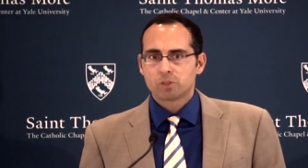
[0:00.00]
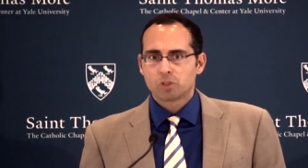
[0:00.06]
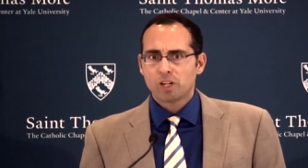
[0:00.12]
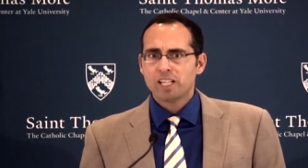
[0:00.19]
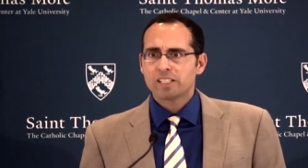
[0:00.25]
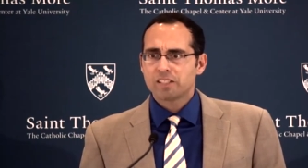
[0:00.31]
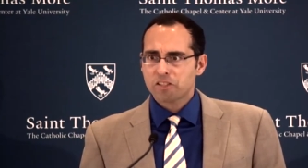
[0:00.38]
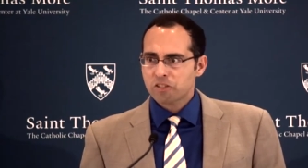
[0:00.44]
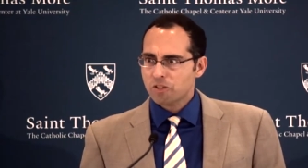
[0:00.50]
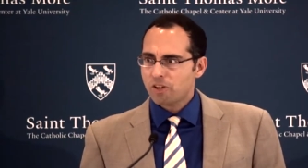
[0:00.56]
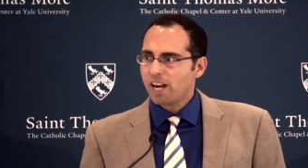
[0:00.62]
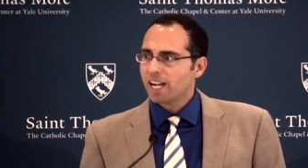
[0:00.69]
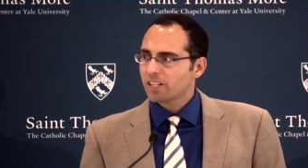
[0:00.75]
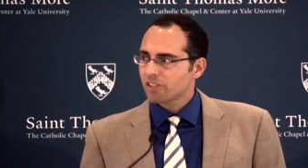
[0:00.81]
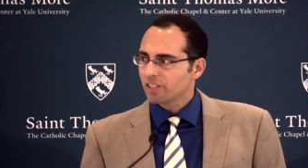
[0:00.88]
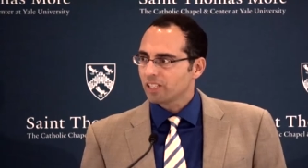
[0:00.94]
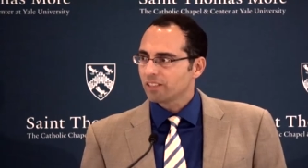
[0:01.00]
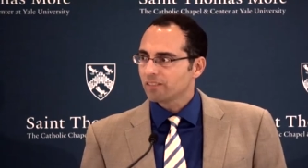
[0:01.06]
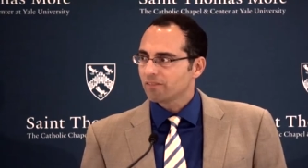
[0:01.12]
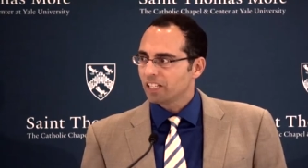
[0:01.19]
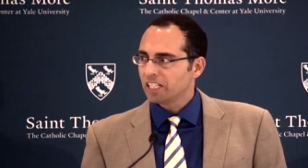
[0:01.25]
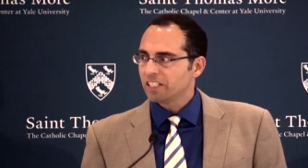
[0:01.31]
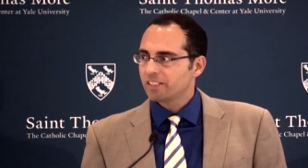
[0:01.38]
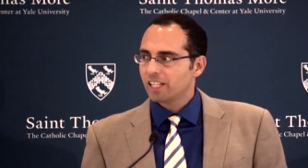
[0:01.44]
great
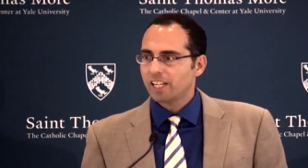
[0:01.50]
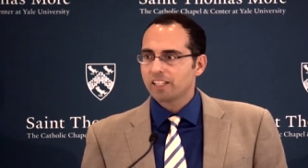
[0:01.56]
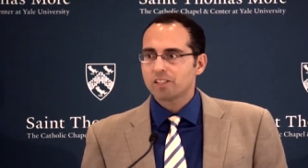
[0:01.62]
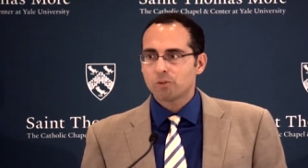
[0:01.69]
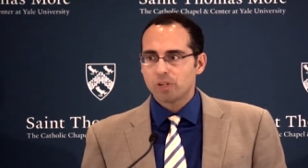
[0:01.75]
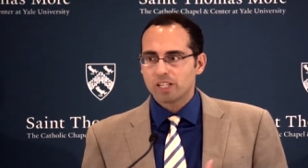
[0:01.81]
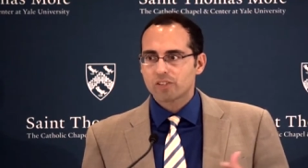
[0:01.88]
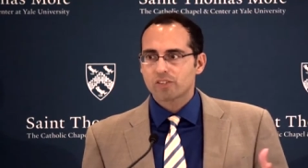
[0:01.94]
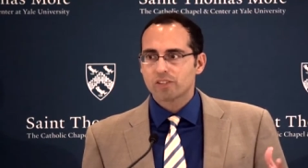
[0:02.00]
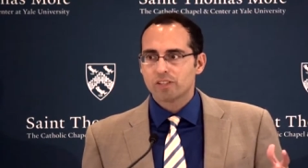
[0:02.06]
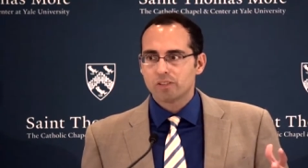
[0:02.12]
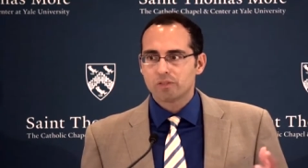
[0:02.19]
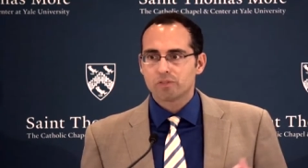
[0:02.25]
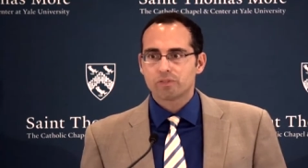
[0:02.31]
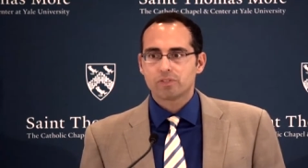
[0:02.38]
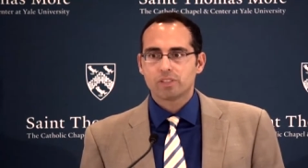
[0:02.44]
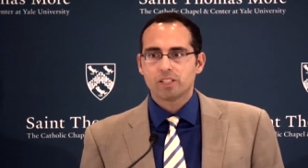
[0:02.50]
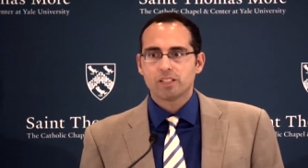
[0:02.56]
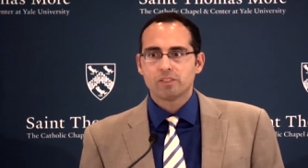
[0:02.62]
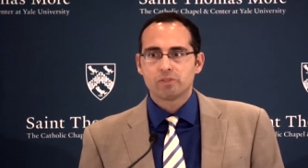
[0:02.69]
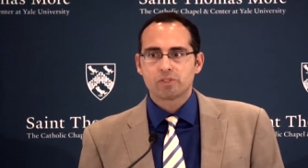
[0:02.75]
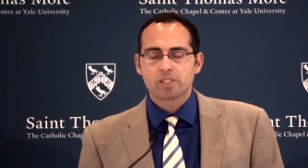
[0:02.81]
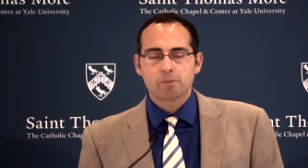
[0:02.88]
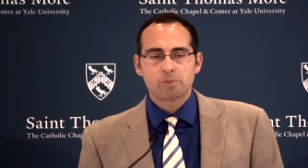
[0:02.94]
distraction and attenuation of,
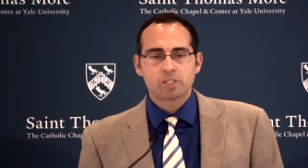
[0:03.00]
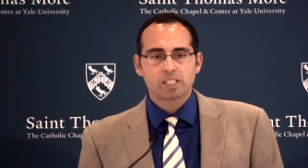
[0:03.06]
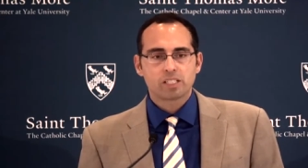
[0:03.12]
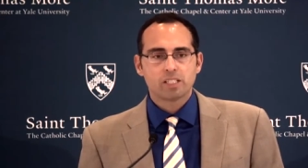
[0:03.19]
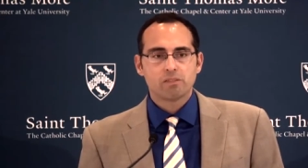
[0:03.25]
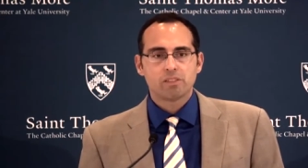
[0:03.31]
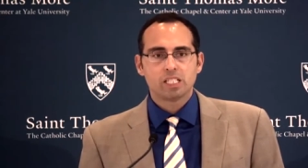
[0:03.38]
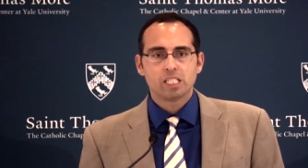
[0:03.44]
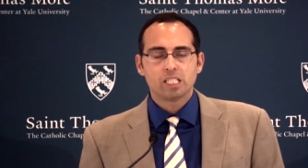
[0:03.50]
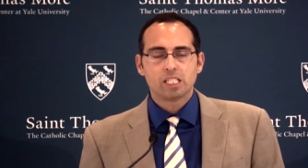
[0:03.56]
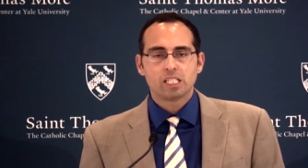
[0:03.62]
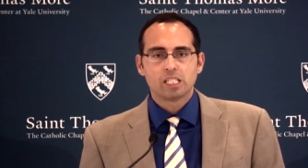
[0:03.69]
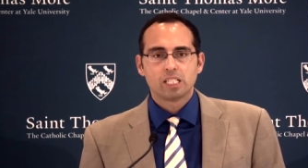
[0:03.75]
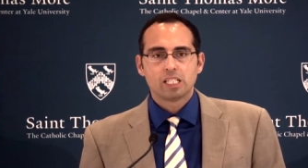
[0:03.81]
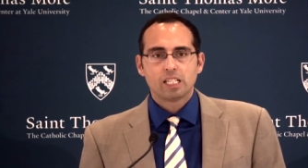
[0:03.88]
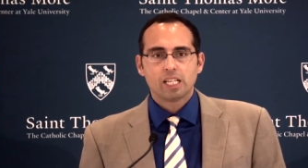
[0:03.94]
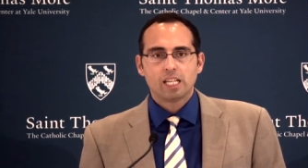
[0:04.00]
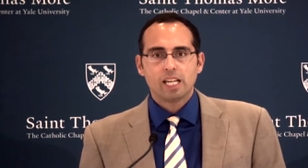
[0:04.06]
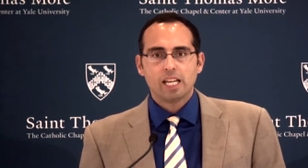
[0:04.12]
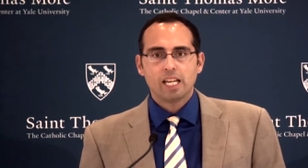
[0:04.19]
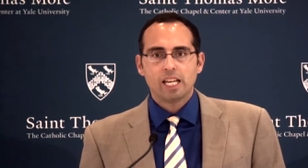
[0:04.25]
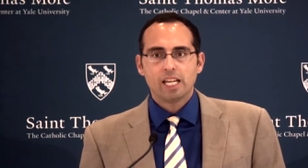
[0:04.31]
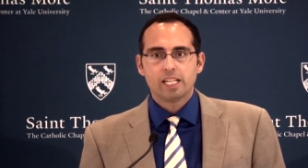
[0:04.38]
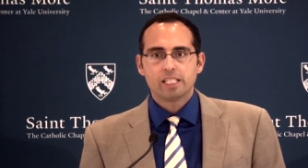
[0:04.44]
of subjectivity
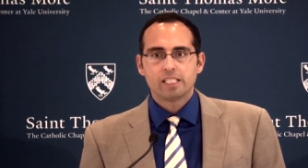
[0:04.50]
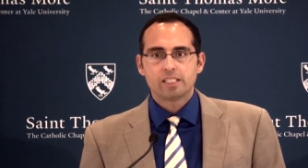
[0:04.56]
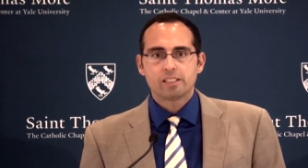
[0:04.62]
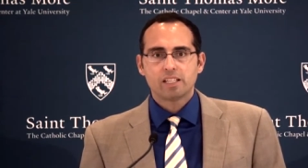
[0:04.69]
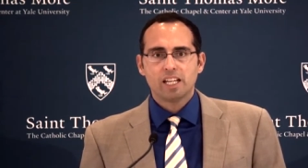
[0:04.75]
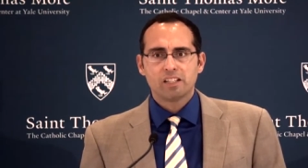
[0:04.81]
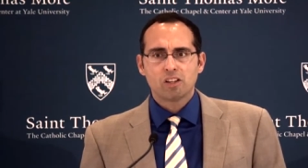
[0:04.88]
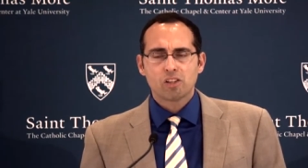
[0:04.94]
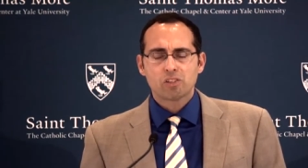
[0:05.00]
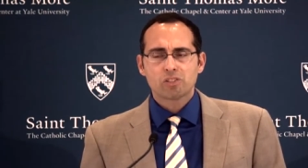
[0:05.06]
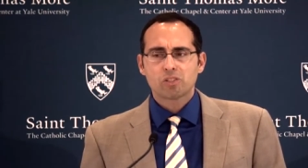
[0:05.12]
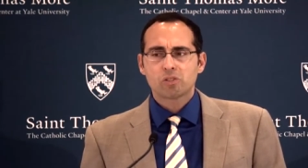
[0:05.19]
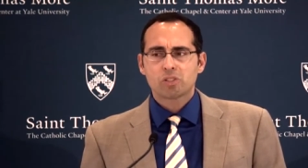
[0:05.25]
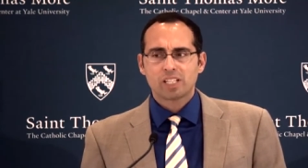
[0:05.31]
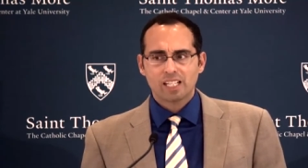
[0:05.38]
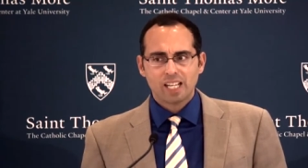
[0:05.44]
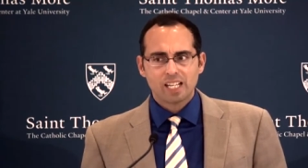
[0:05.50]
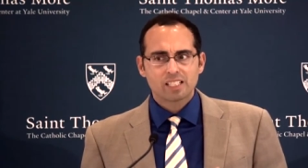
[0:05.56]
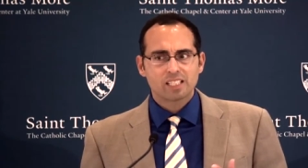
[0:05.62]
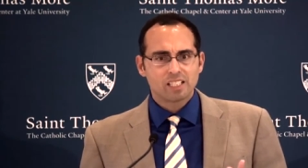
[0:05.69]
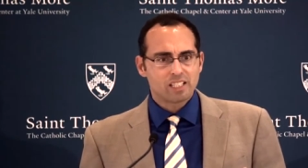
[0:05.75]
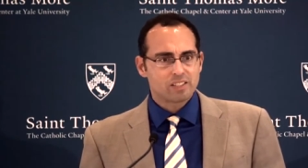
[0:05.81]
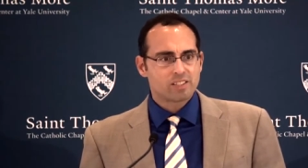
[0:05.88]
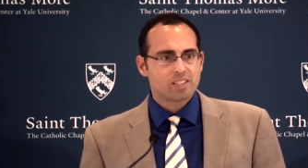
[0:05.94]
and, and also
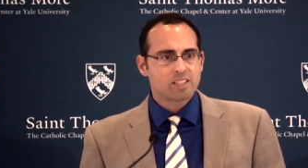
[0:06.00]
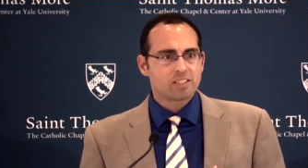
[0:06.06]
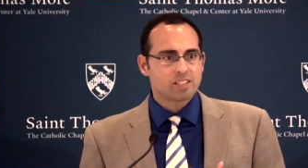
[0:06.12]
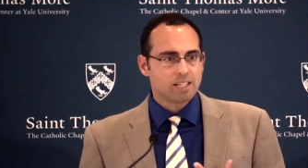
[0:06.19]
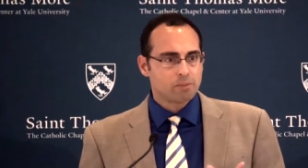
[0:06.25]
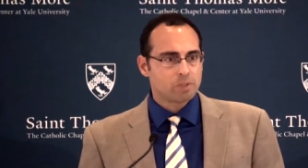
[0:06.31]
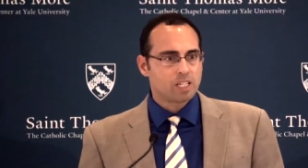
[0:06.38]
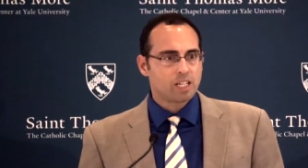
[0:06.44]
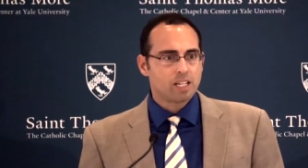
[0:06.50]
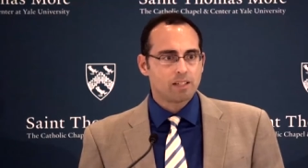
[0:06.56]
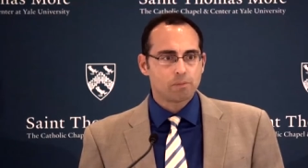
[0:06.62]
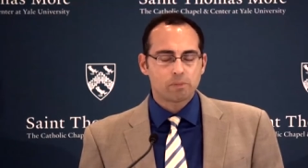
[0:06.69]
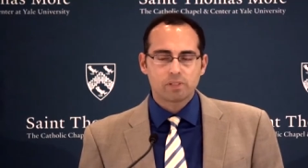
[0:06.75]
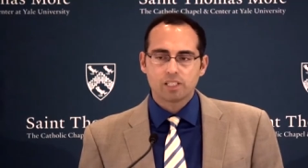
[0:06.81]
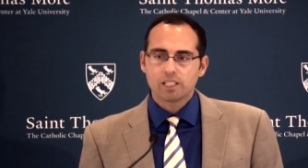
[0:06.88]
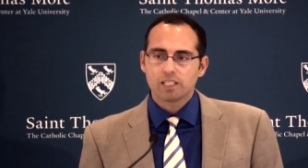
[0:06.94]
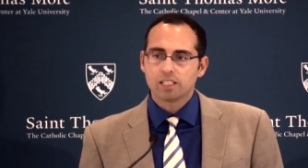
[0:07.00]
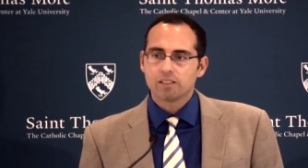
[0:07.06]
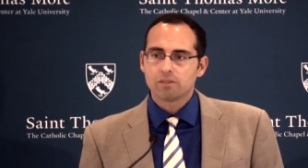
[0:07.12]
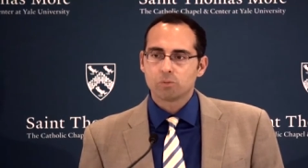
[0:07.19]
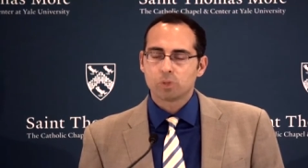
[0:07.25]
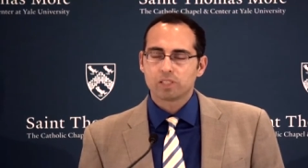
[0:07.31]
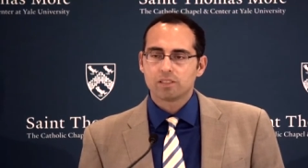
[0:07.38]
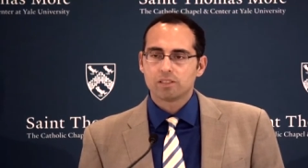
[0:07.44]
connectedness at the same time,
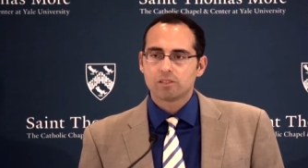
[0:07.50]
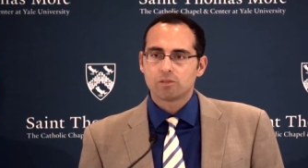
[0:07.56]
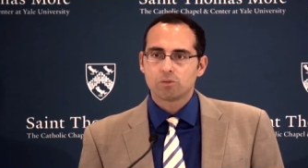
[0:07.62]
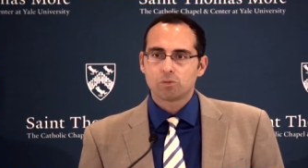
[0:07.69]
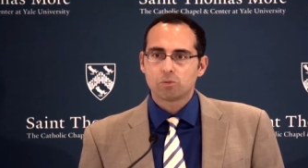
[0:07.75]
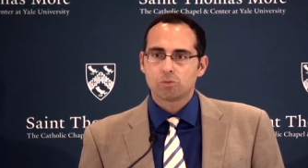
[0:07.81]
and what,